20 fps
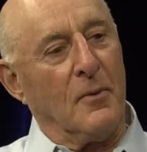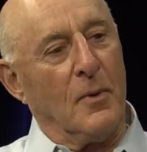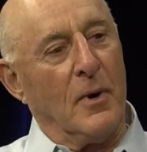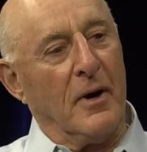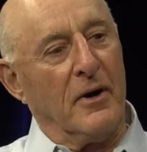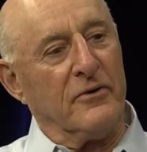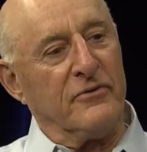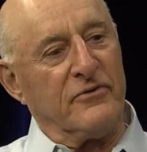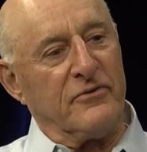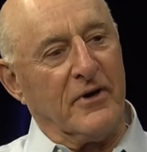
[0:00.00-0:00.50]

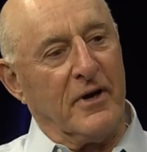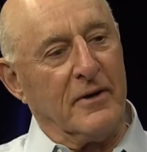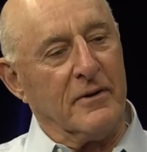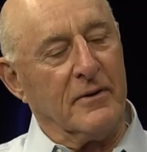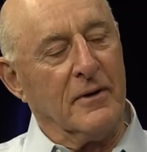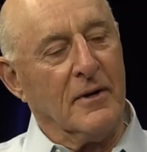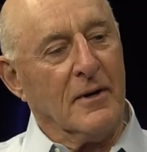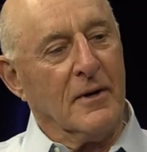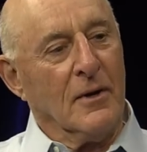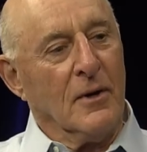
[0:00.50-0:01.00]
was
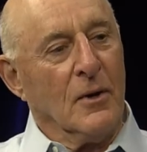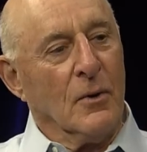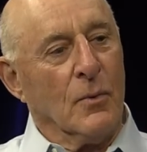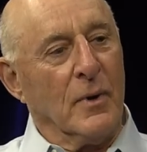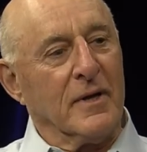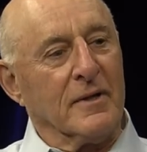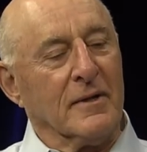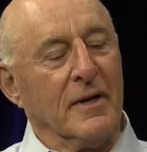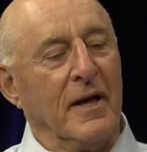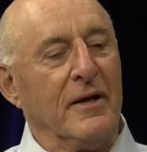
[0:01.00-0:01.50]
and
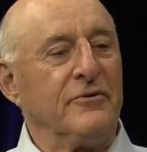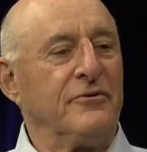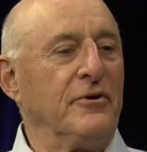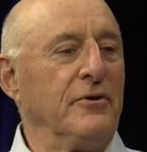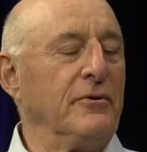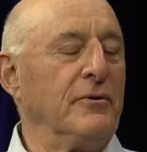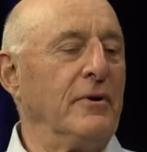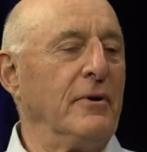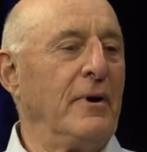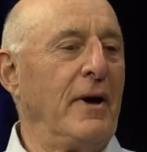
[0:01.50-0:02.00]
what led well,
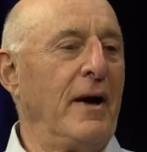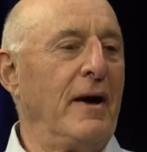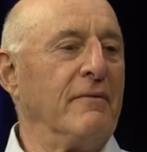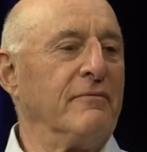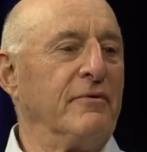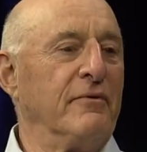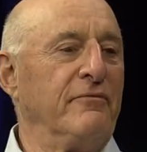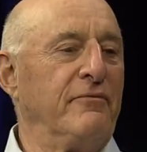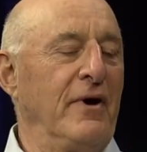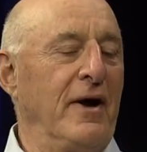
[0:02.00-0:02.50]
you to
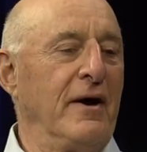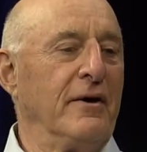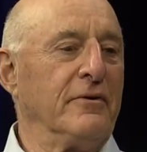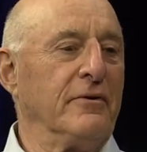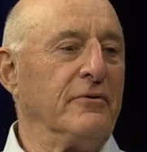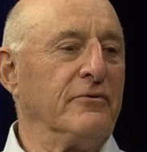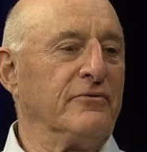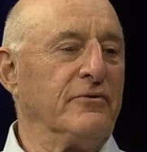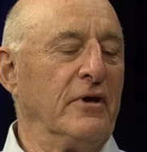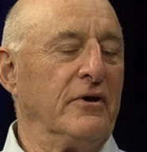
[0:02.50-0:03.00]
have the
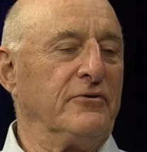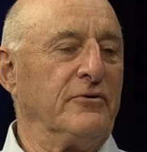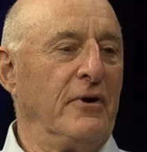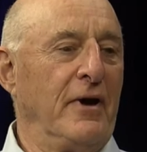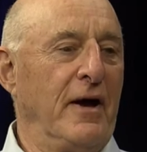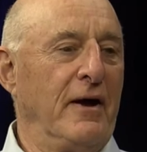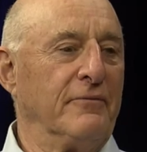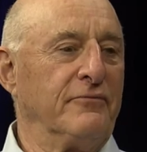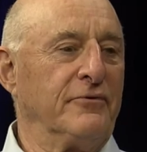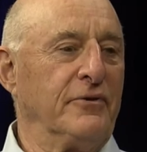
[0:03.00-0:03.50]
values that you
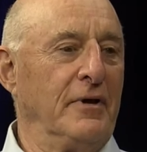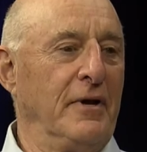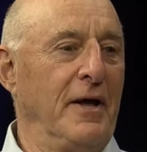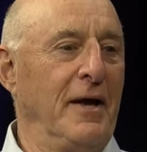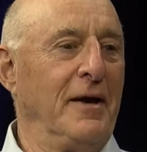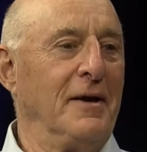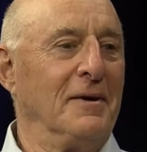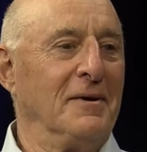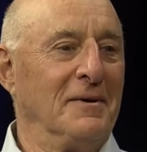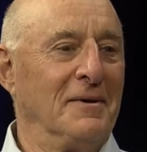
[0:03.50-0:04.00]
have
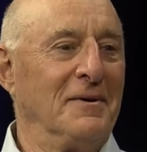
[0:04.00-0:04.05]
today. It, how,